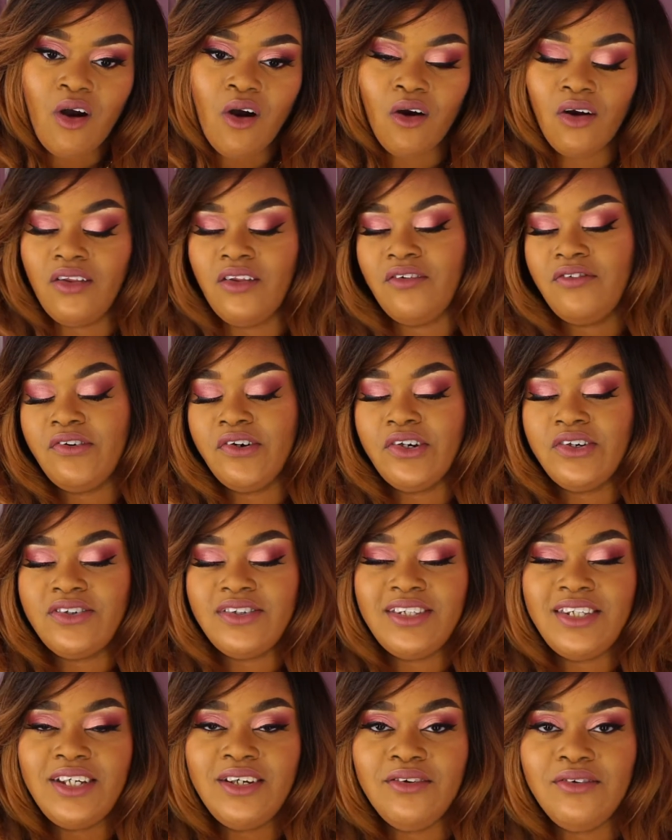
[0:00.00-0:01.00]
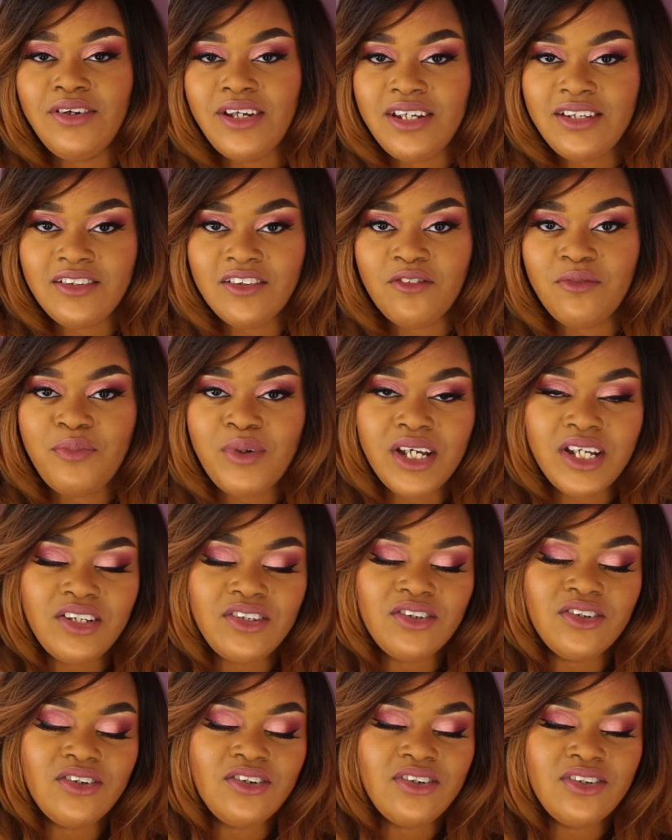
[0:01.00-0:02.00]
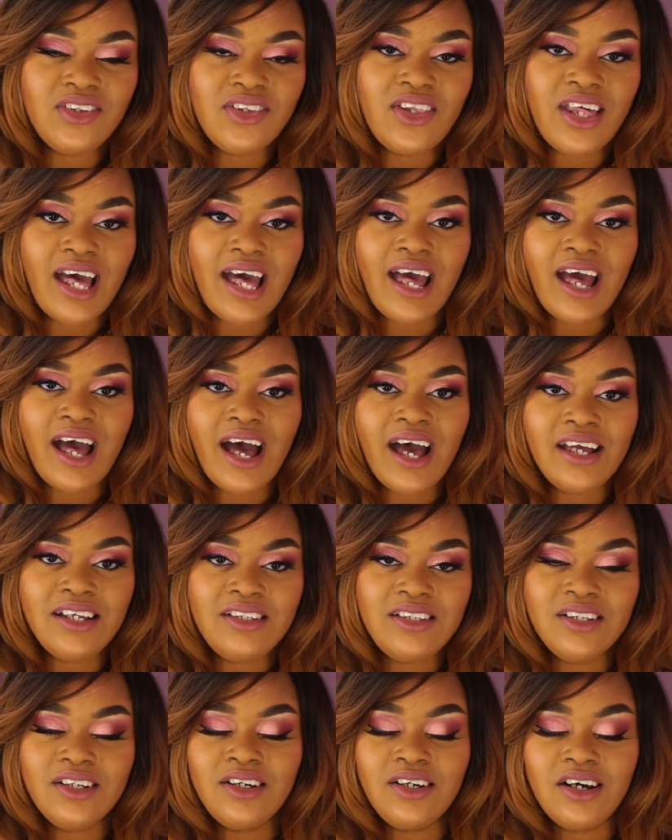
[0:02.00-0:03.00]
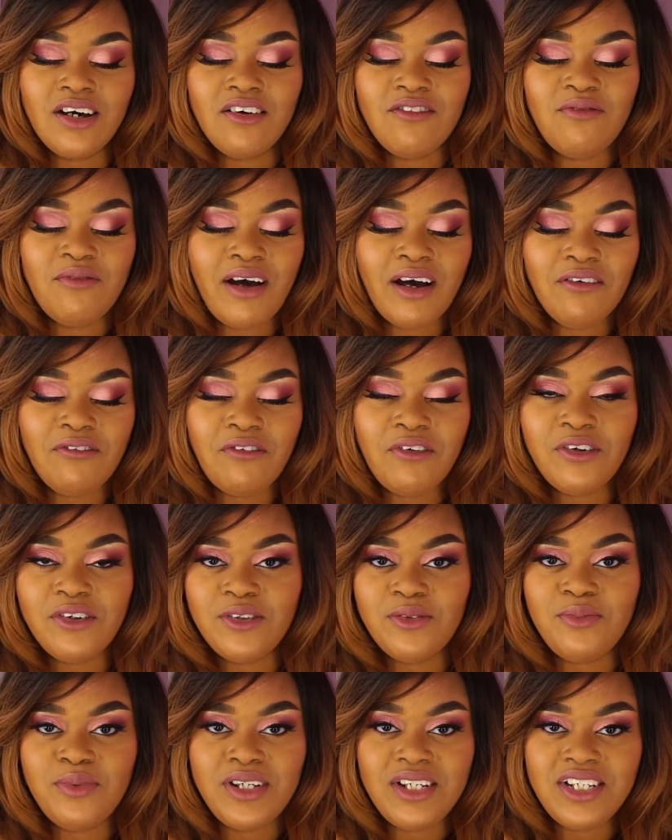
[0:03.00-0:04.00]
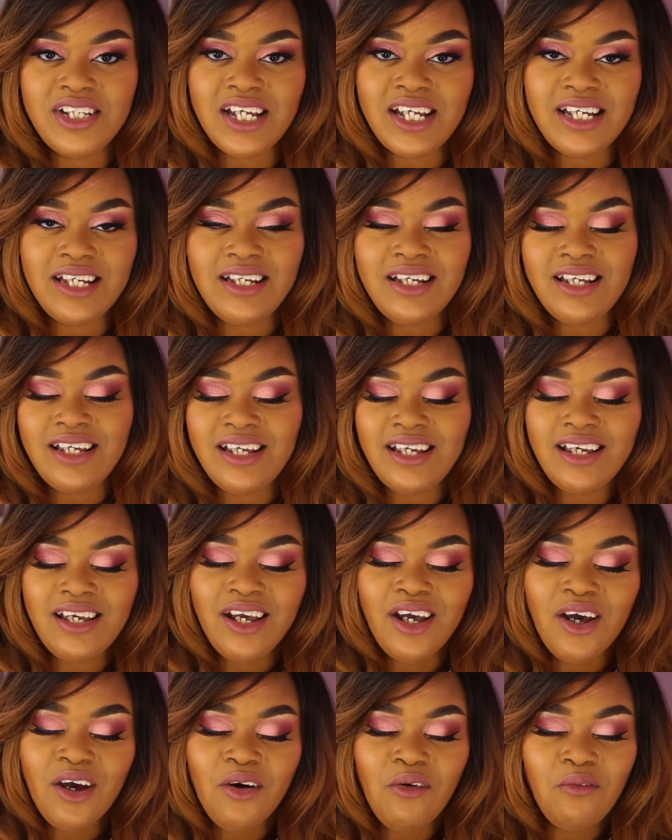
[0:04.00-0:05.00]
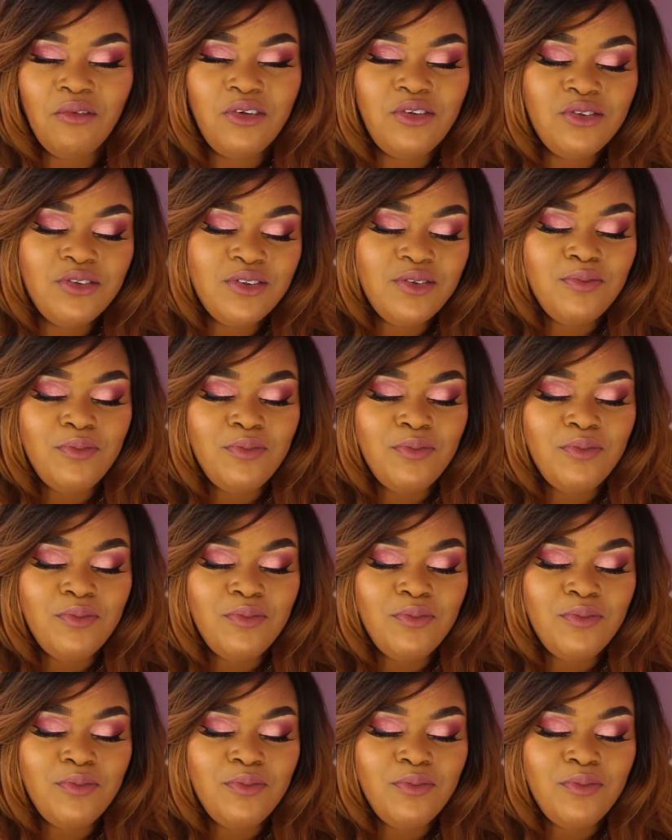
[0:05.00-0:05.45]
or the first series of pictures that I took of my first BJD, which was